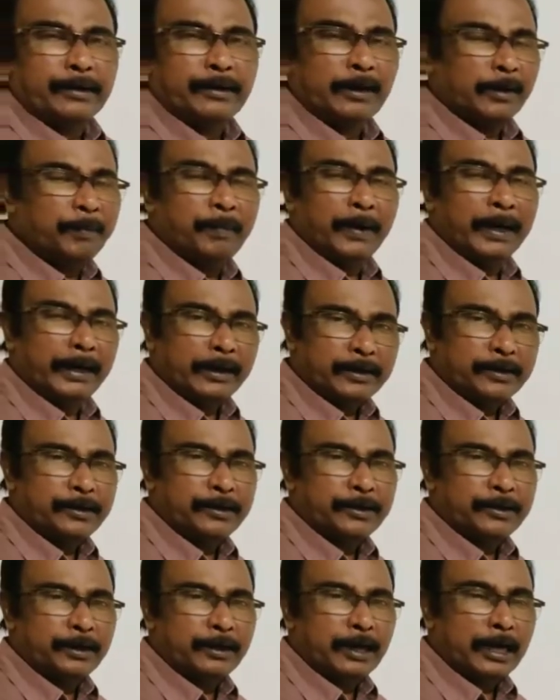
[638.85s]
the plates
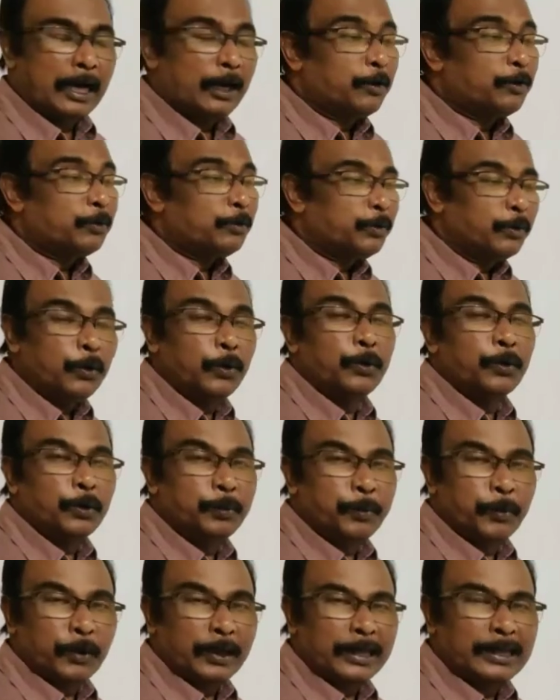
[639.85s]
and to know the
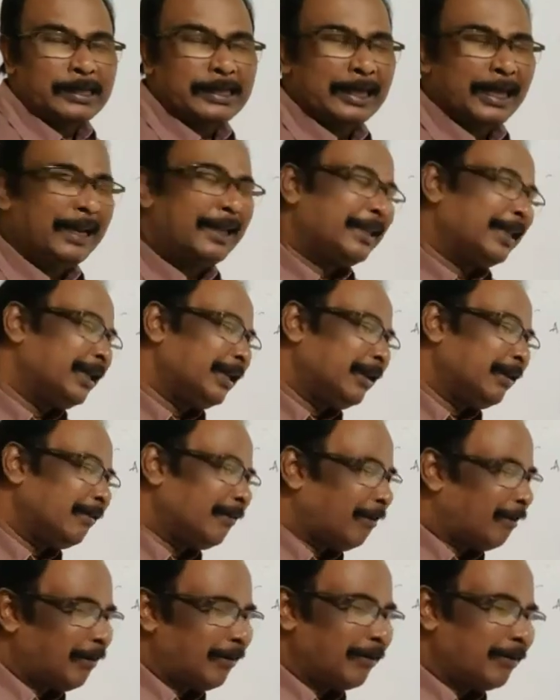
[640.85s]
potential, then
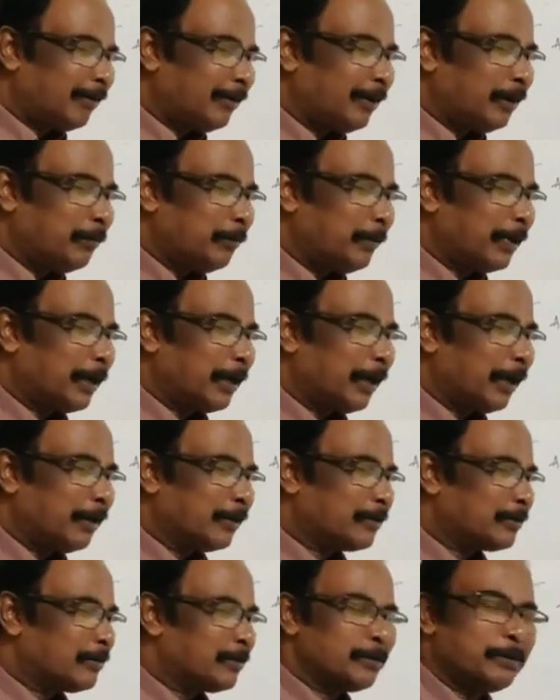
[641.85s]
all the
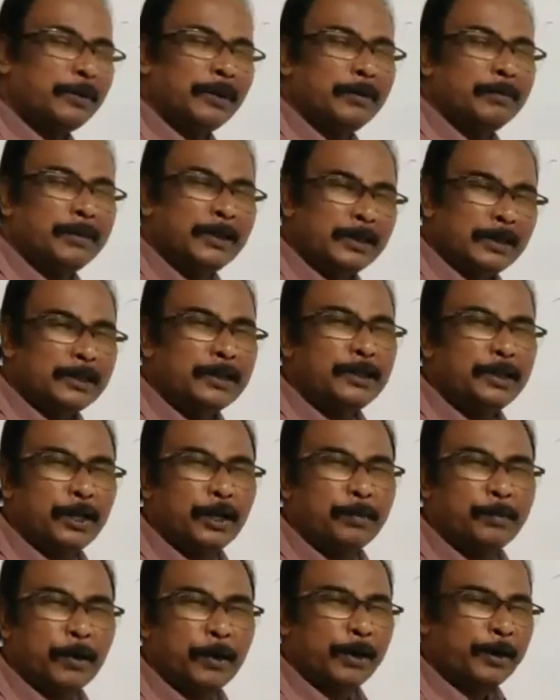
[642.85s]
numericals will be
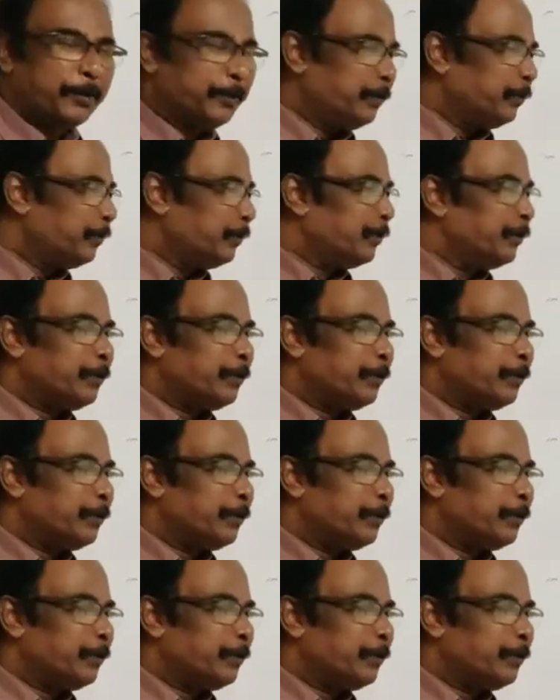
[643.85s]
easier for you